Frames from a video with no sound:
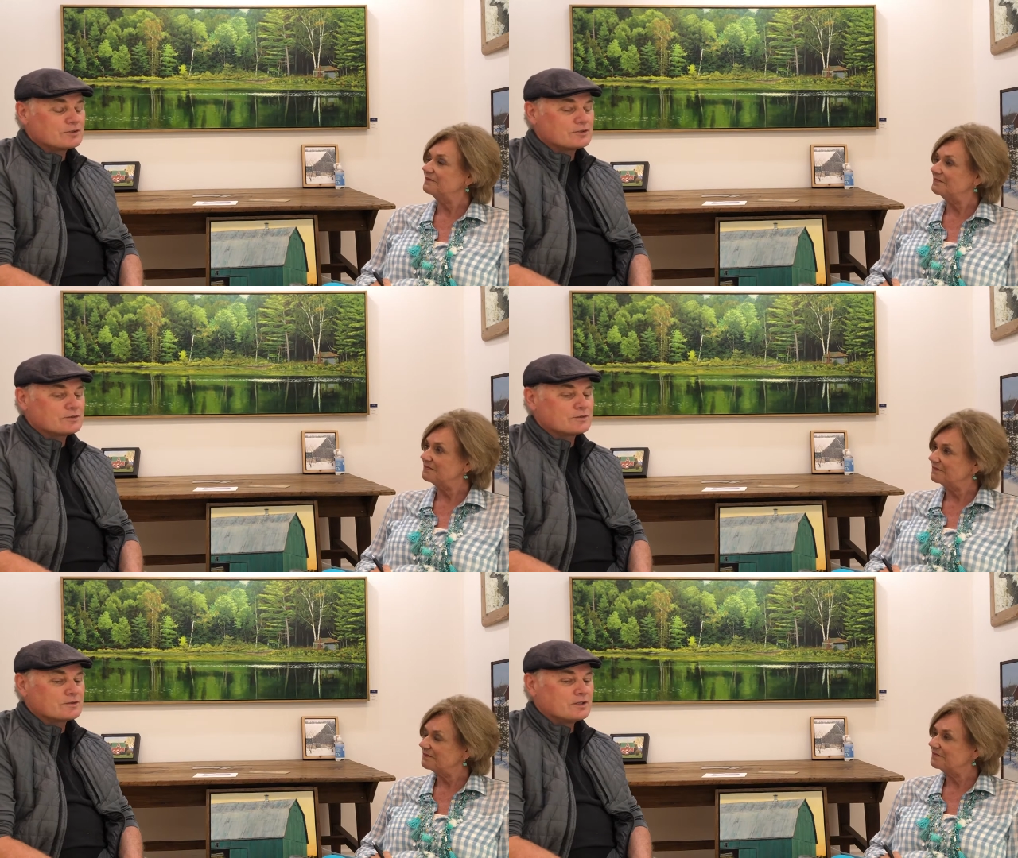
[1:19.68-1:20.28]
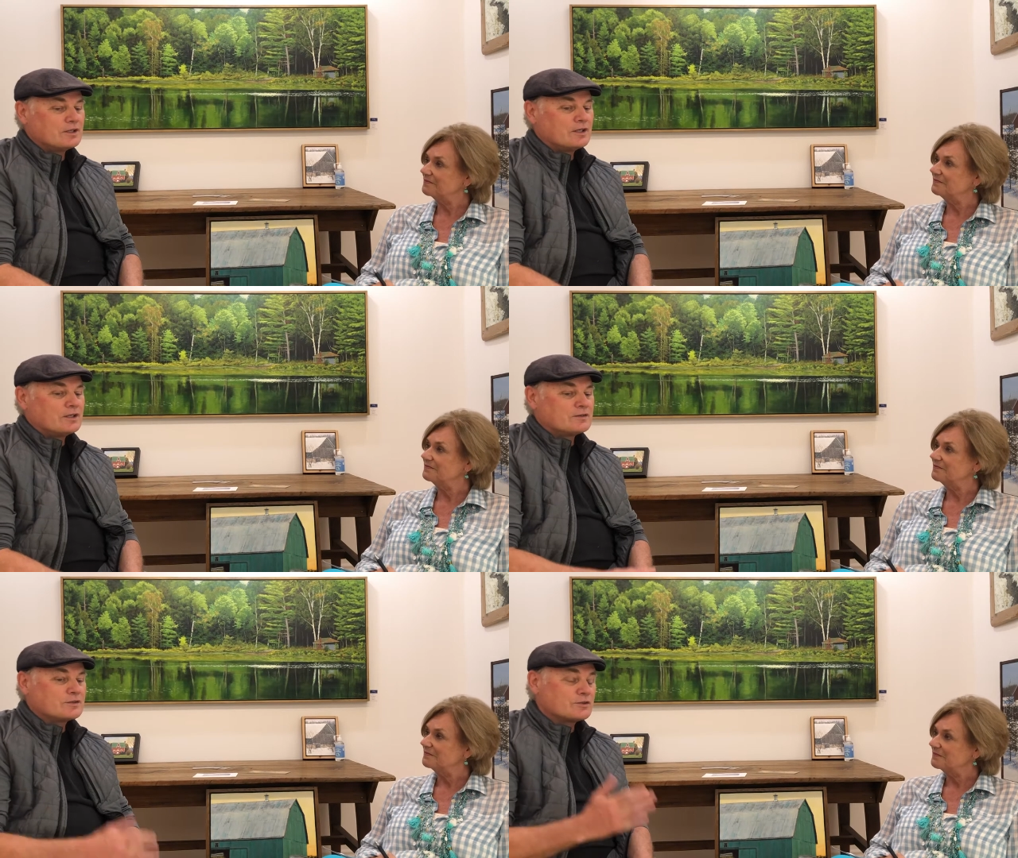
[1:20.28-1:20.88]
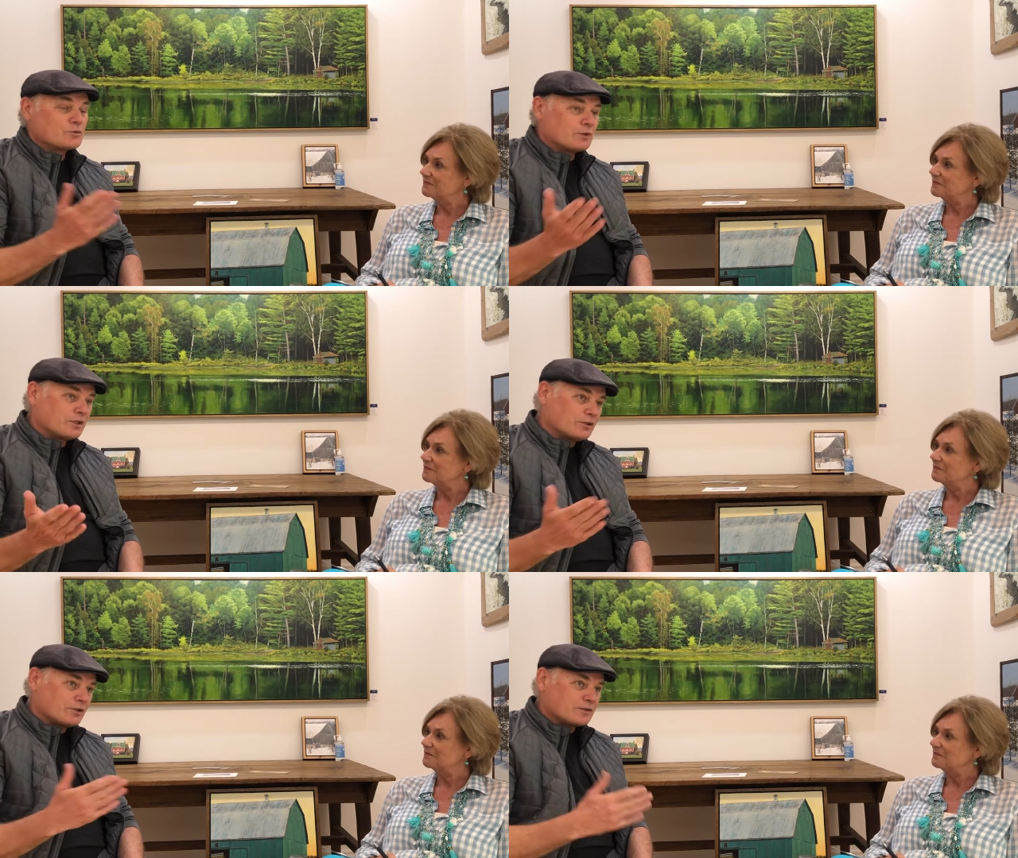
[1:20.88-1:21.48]
Speaker 1: is
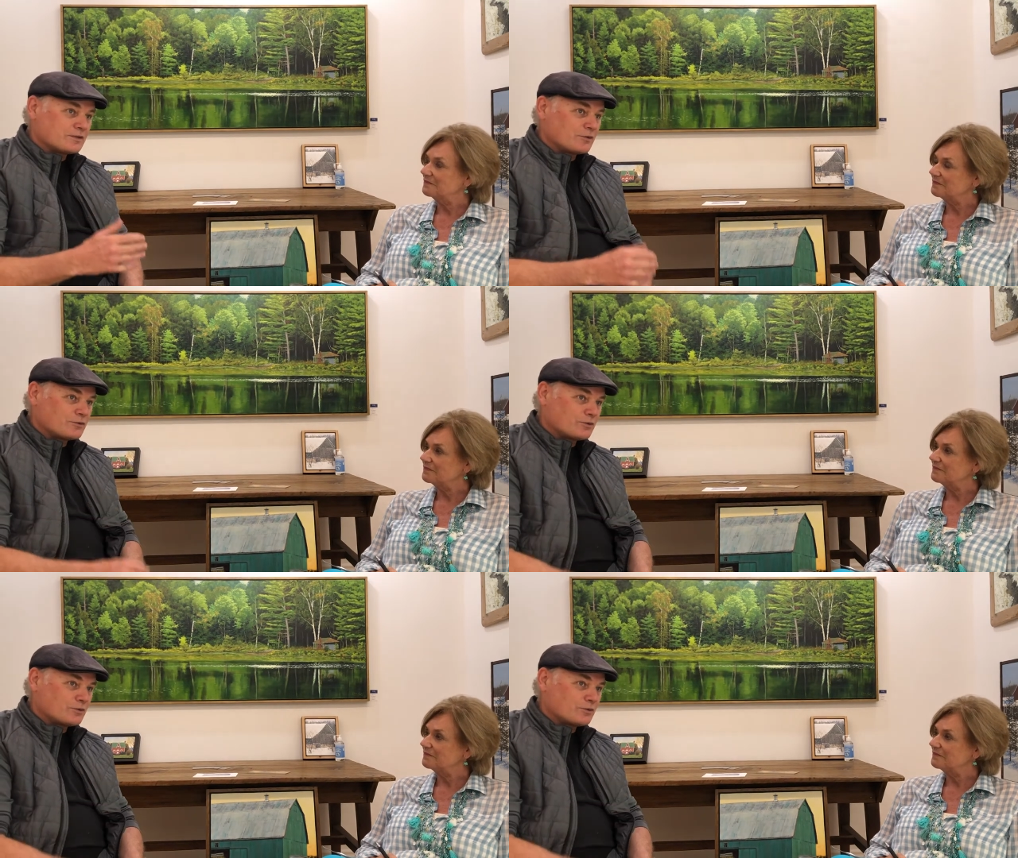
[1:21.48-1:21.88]
situated on the south